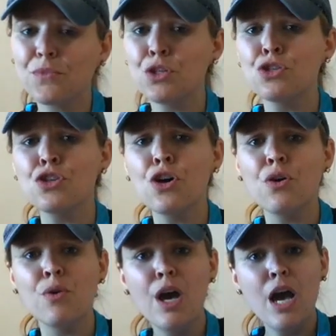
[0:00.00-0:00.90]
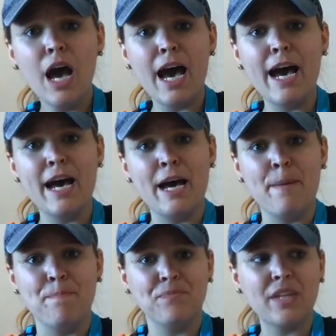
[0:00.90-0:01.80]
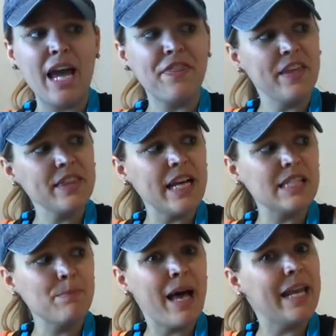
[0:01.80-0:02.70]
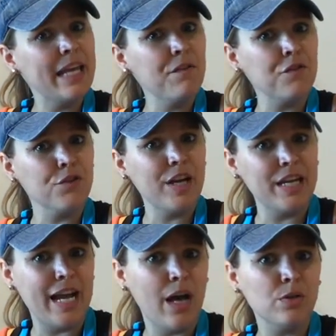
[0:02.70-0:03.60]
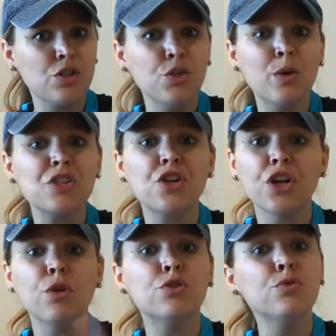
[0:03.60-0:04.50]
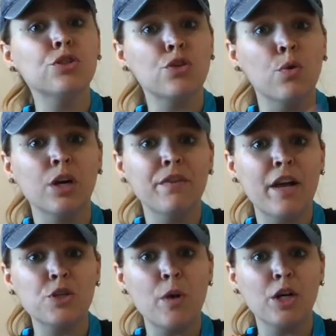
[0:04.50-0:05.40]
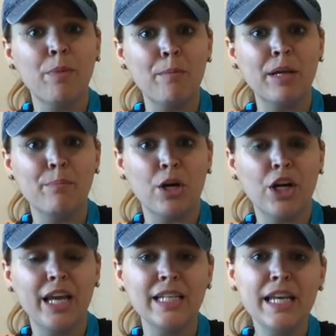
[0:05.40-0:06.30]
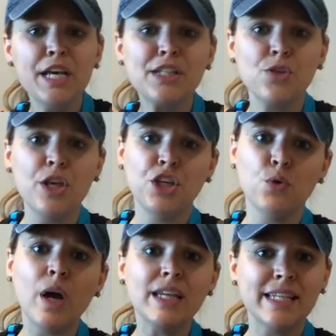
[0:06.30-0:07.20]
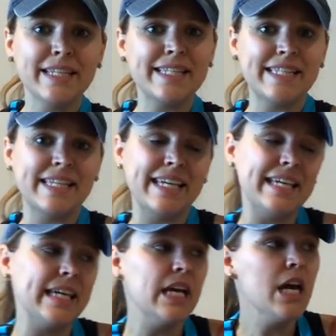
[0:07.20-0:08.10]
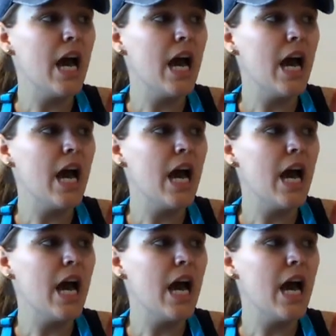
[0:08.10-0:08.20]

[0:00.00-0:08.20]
So I think that's about it for right now. So you guys are going to go do a tour of Edgewater Public Market so that you guys can see